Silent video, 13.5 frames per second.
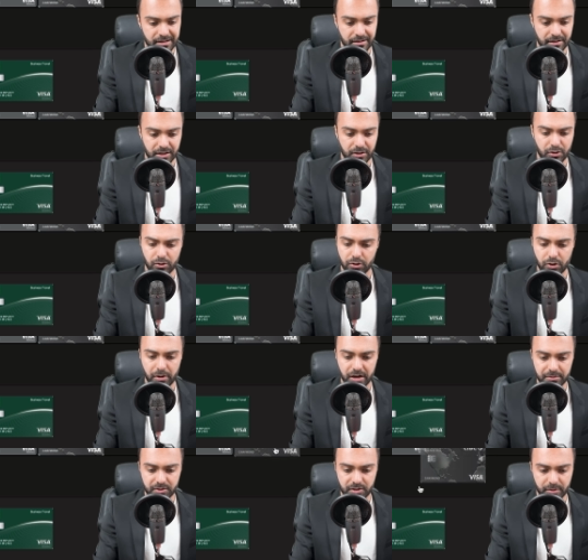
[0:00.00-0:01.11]
You know what?
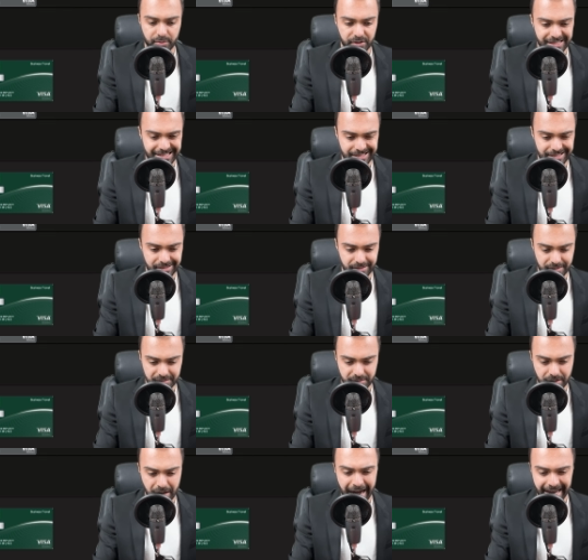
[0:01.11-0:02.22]
I'm just going to put it in
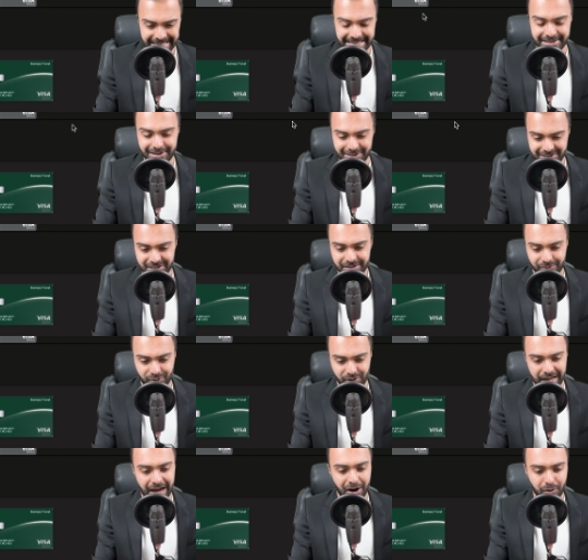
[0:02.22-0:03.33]
higher D for
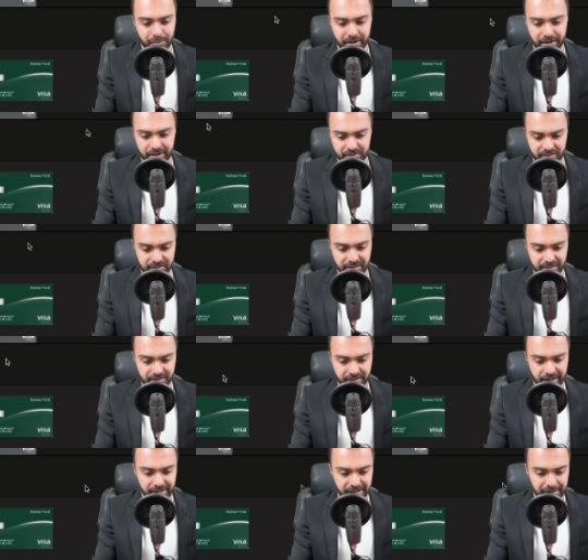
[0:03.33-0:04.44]
now because D is
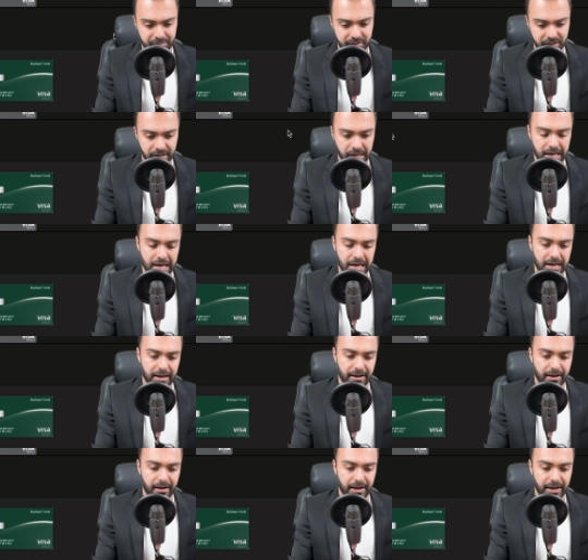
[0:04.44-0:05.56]
kind of empty.
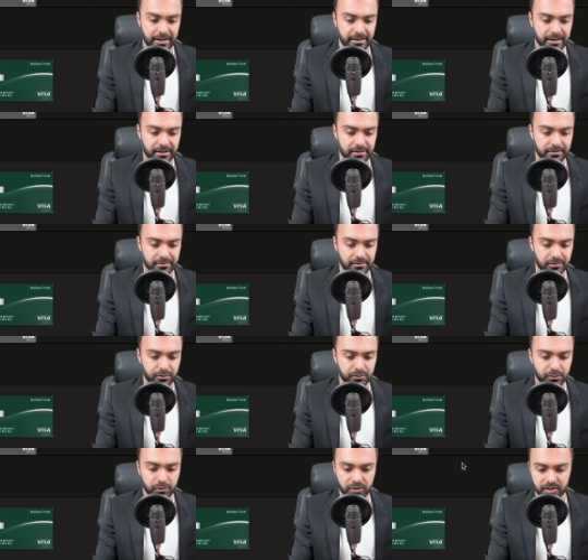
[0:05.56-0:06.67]
And then
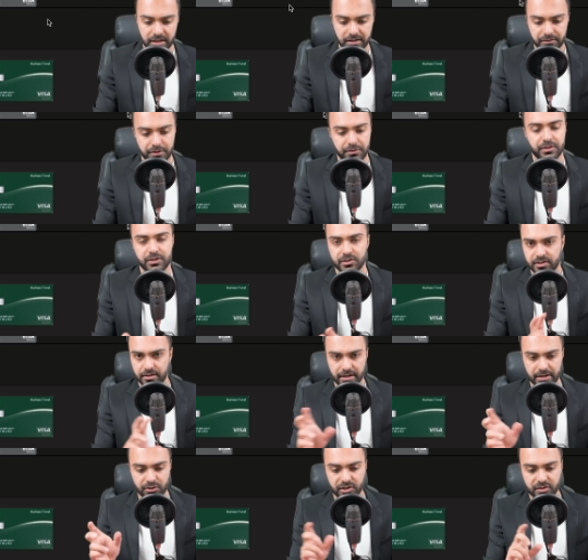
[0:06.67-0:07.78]
we'll see if there's
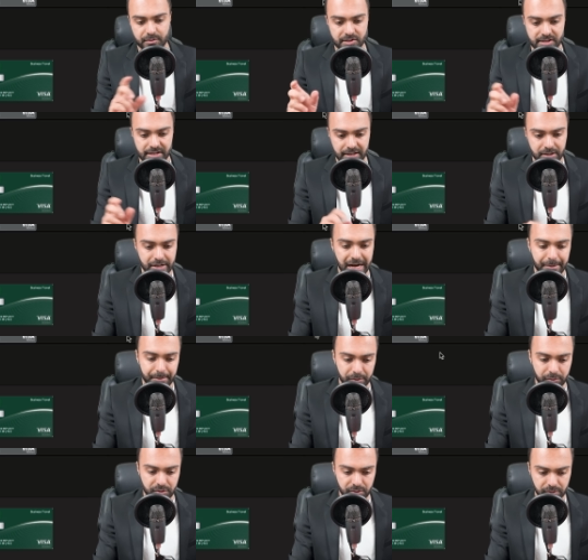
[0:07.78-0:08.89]
adjustments that need to happen.
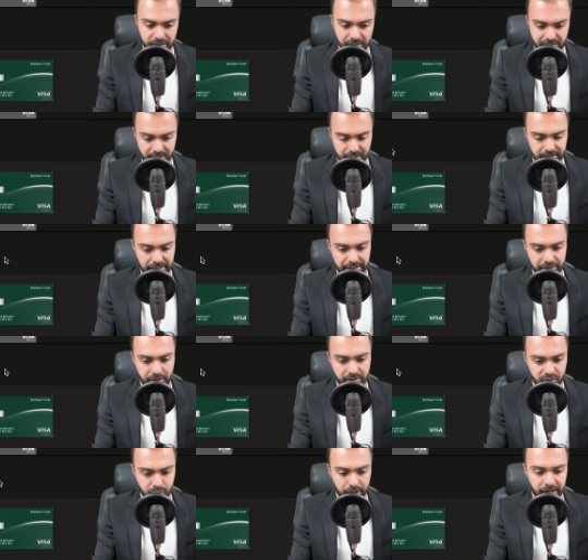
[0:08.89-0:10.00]
We'll do those later on
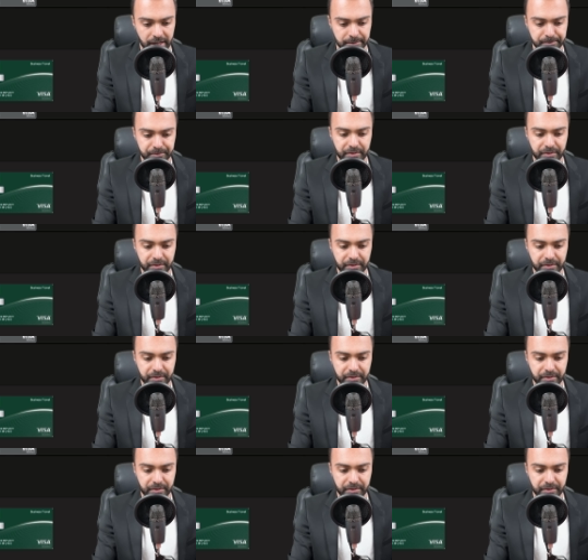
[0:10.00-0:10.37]
as well.